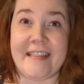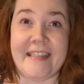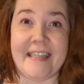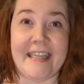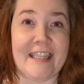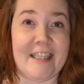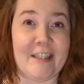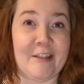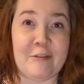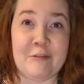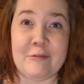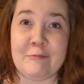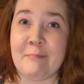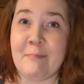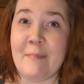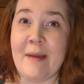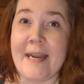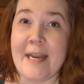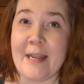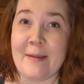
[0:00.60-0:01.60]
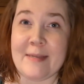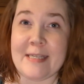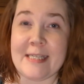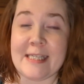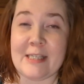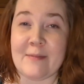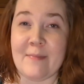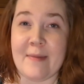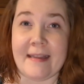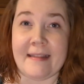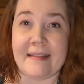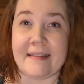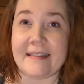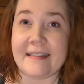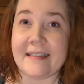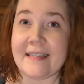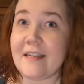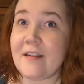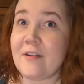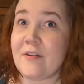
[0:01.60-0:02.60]
Hello, my name is
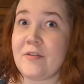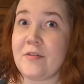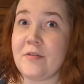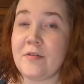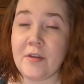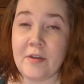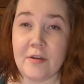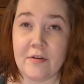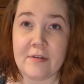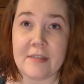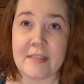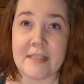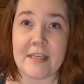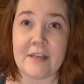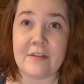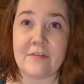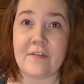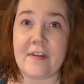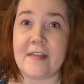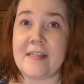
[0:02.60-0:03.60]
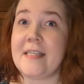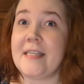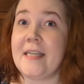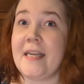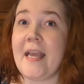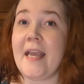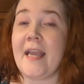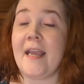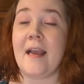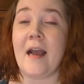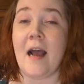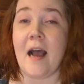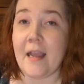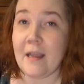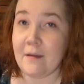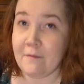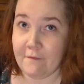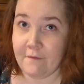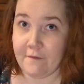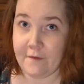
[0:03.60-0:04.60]
Samantha. It is New Year's Eve, and today I
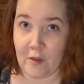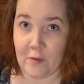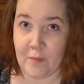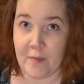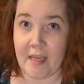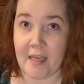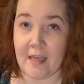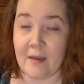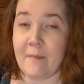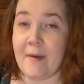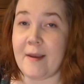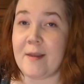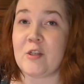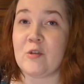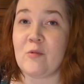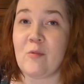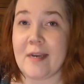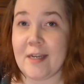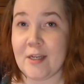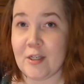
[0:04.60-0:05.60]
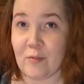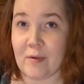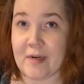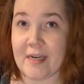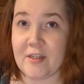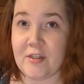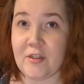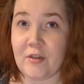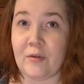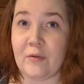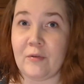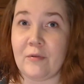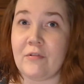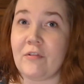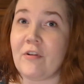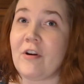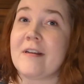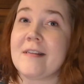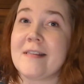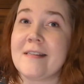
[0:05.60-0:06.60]
am filming my 2022
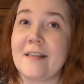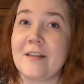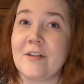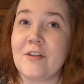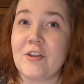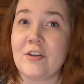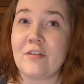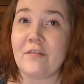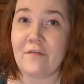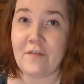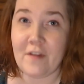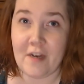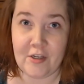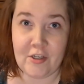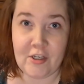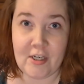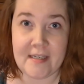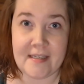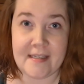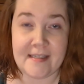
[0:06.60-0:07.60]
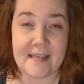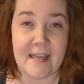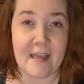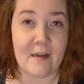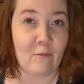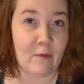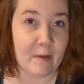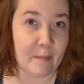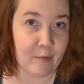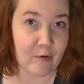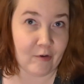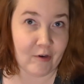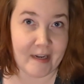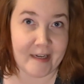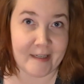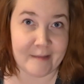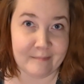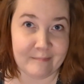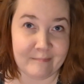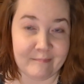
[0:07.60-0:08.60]
cross-stitch finishes and WIP
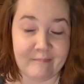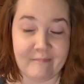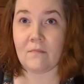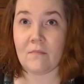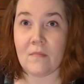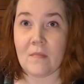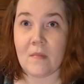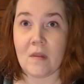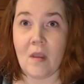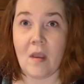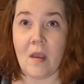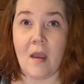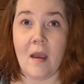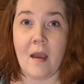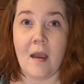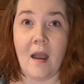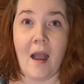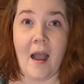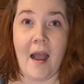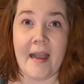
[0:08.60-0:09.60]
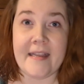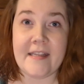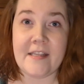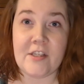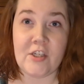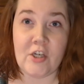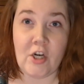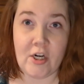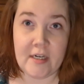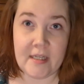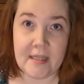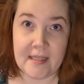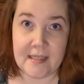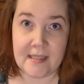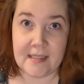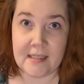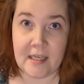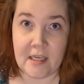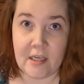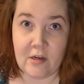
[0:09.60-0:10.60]
parade. I started
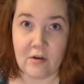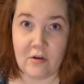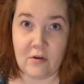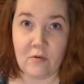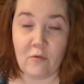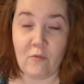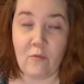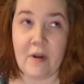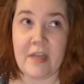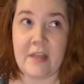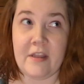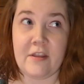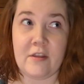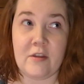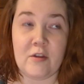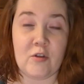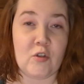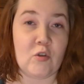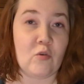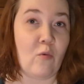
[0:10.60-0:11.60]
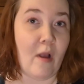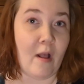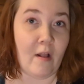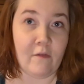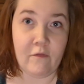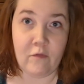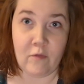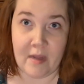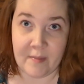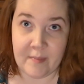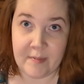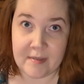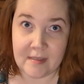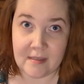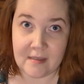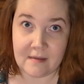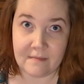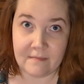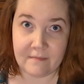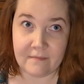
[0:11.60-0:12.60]
this year with 12
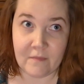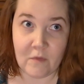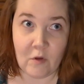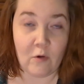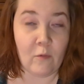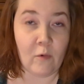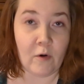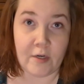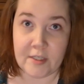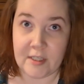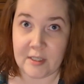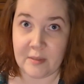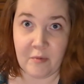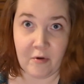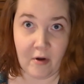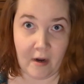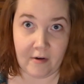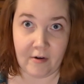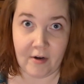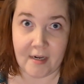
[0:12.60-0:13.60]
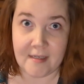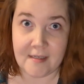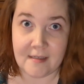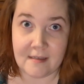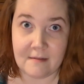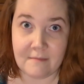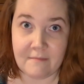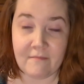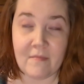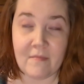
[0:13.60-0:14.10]
WIPs, or works in progress.